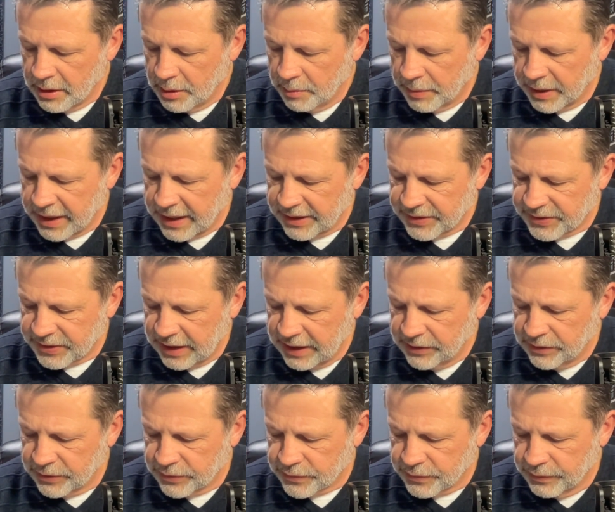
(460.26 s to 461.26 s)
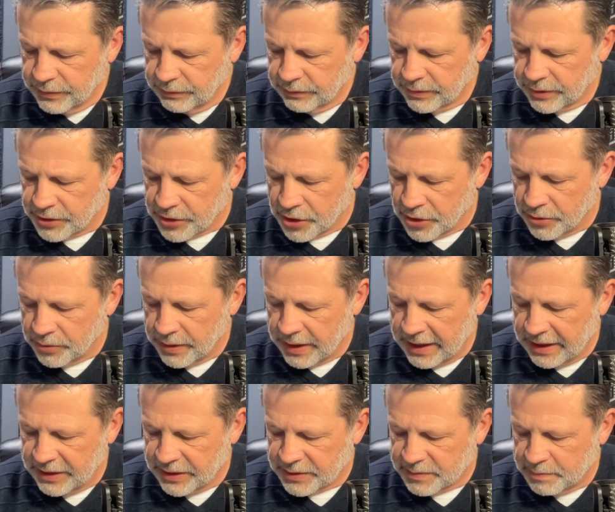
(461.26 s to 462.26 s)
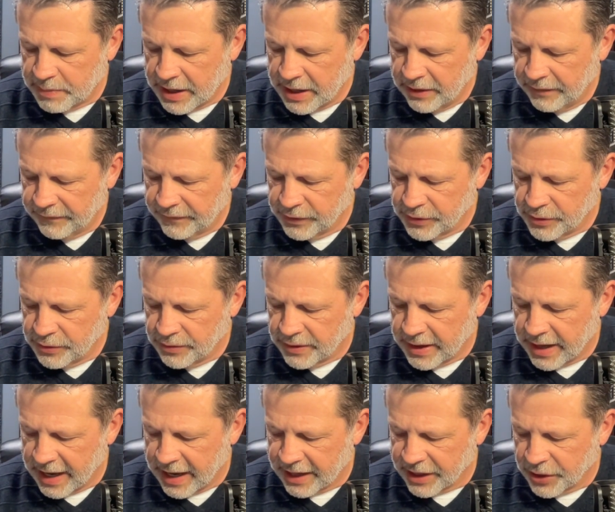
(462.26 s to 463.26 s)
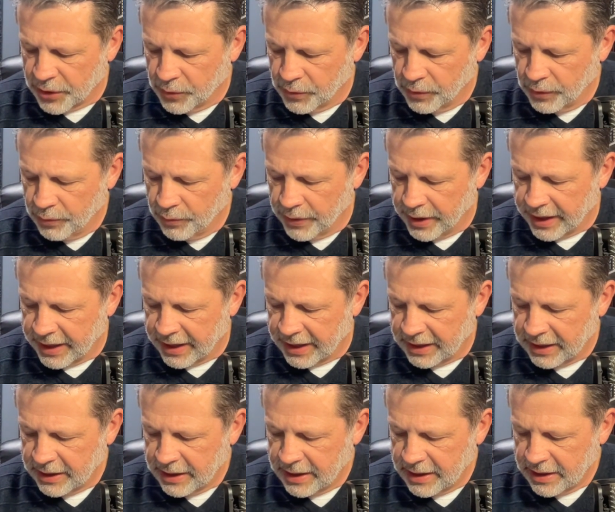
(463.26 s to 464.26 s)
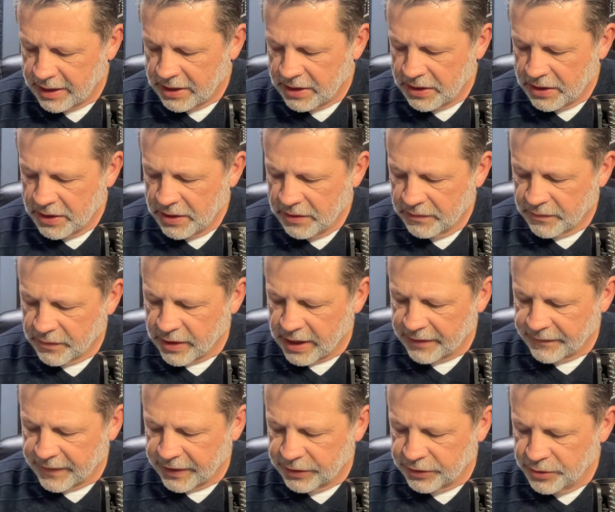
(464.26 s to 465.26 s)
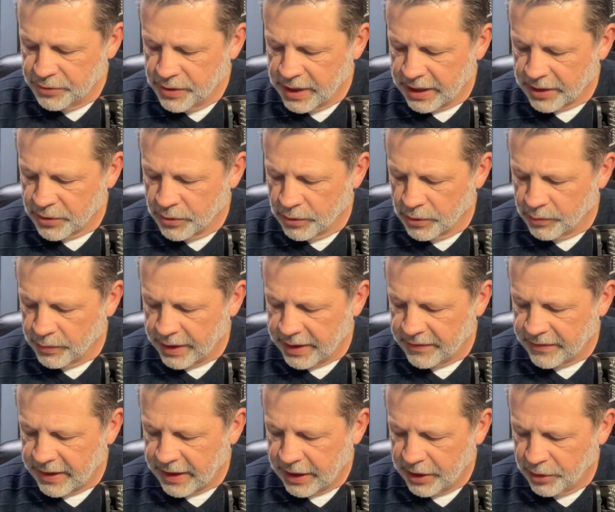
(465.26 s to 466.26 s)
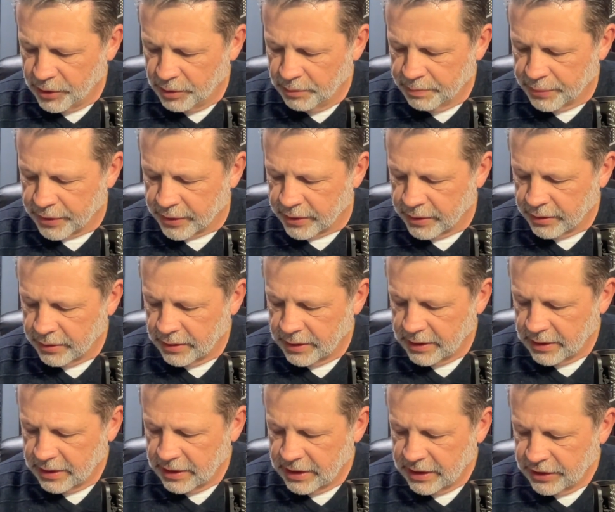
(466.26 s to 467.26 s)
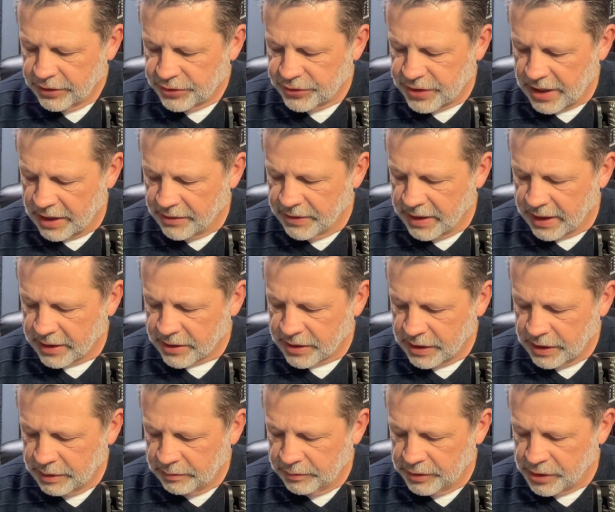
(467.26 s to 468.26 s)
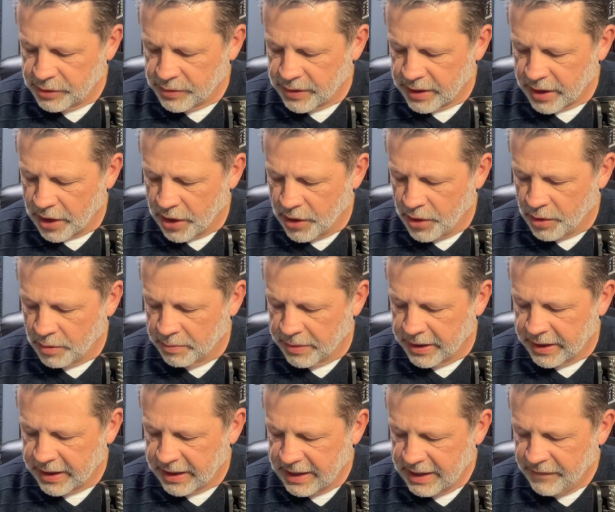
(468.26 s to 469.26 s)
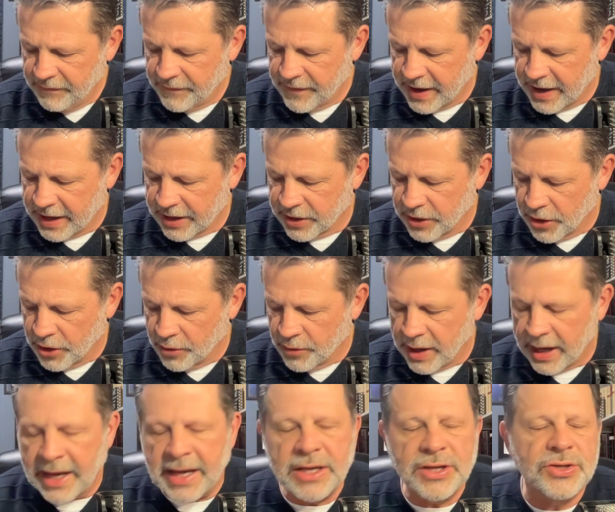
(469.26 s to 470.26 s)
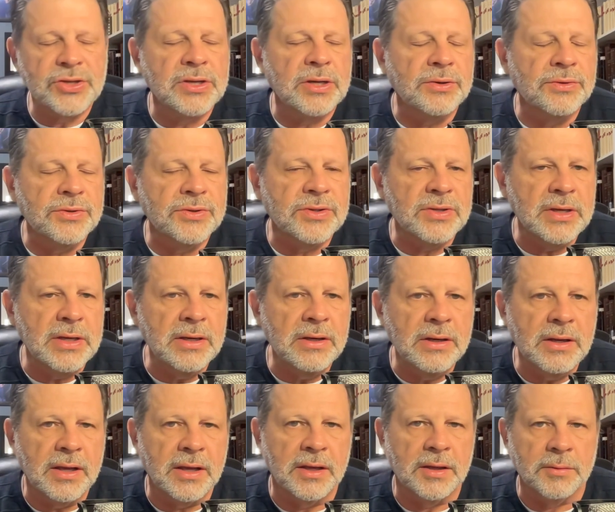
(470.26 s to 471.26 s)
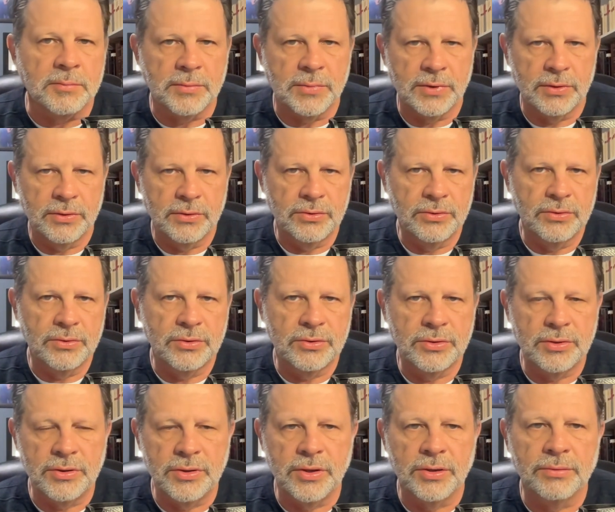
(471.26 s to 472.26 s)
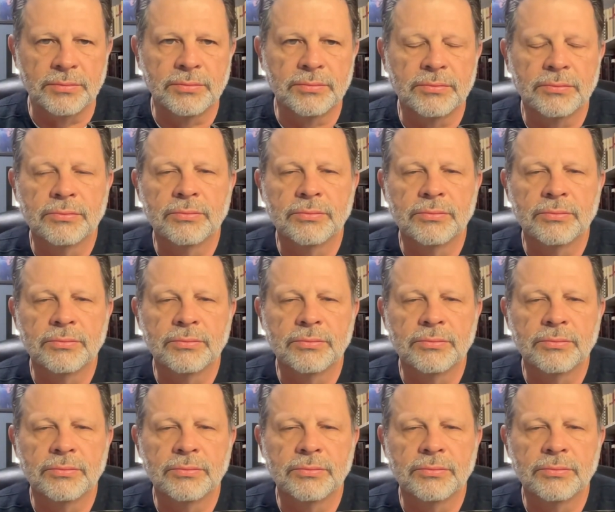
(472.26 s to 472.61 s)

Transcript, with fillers: But I say the truth to you, it is better for you that I go away, for if I do not go away, the Helper, shall not come to you at all, but if I go, I shall send him to you.